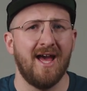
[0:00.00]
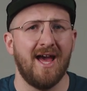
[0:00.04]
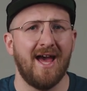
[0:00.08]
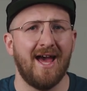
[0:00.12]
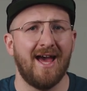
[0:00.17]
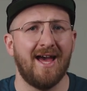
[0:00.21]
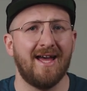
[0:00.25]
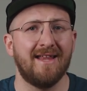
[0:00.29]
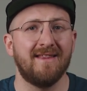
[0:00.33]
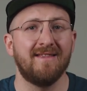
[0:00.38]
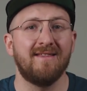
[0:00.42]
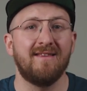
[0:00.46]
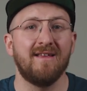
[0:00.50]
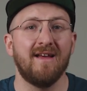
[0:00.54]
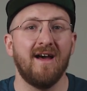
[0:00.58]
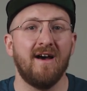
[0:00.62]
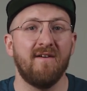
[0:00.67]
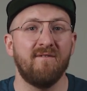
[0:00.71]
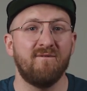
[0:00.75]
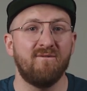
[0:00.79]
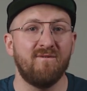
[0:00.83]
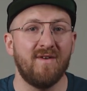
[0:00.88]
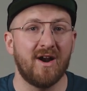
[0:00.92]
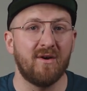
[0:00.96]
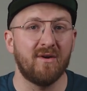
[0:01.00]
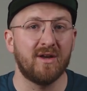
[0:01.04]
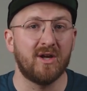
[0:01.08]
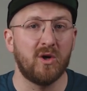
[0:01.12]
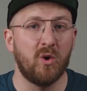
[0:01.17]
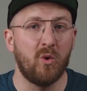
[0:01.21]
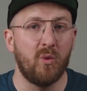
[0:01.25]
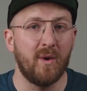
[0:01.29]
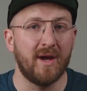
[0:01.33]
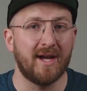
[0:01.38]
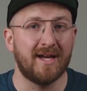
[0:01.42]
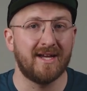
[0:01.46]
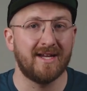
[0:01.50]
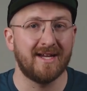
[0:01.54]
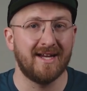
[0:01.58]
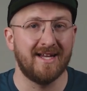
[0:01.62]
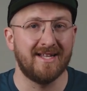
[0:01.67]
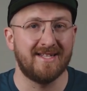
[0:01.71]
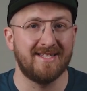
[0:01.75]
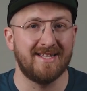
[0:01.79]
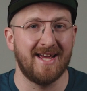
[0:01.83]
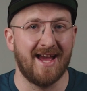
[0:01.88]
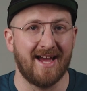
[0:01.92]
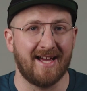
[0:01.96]
and a very quick
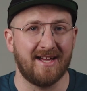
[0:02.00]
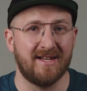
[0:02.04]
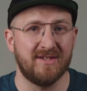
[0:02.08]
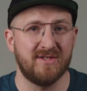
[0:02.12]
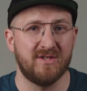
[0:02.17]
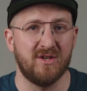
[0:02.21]
attack.